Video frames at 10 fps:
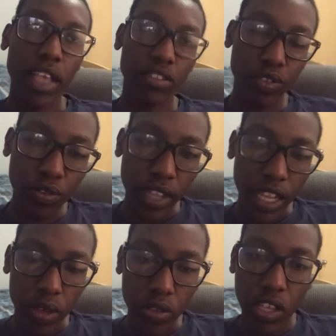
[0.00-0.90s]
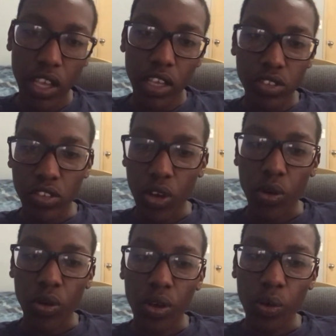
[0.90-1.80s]
few videos.
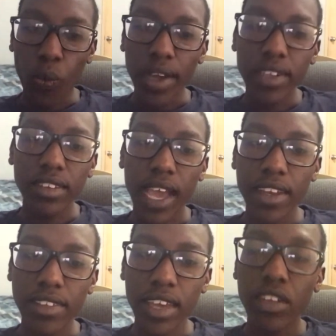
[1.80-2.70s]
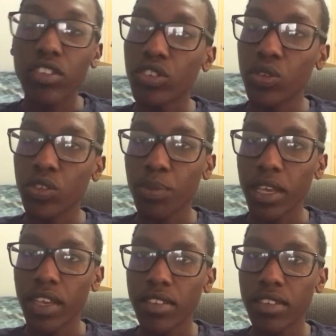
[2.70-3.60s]
So what I decided to do is,
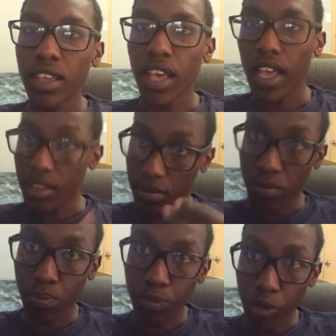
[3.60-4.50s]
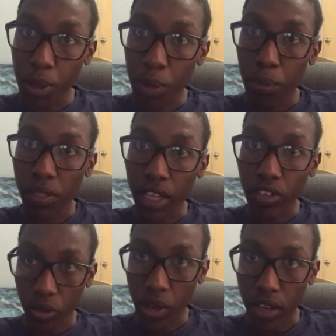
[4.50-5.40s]
because for people that
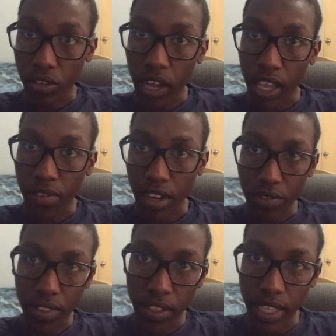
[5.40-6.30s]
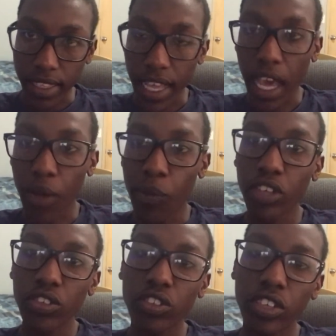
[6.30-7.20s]
don't know how to drive and everything like that, I
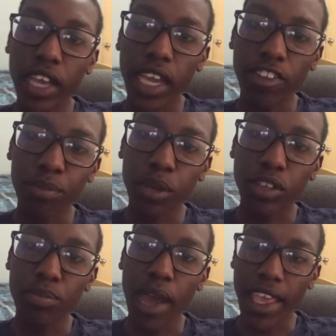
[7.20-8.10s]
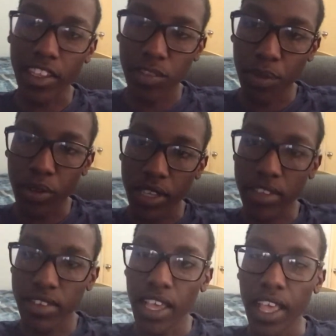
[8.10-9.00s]
want to kind of put my
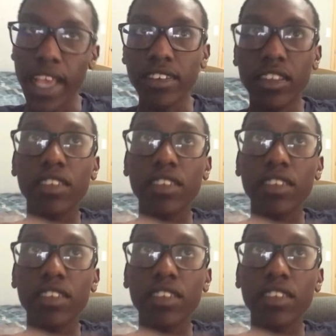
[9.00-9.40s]
experience into this